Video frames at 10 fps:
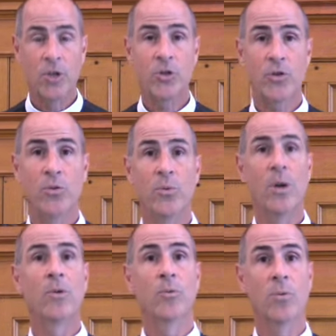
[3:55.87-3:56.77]
to
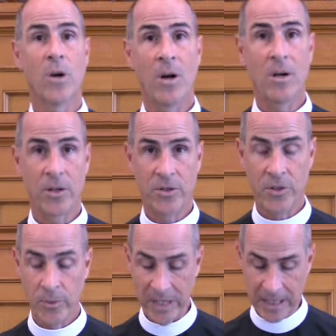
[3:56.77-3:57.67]

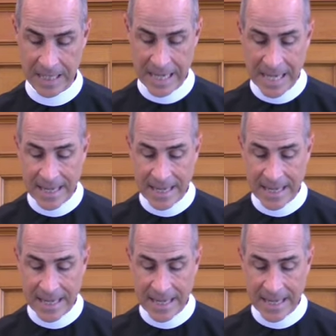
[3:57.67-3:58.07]
wrongdoing.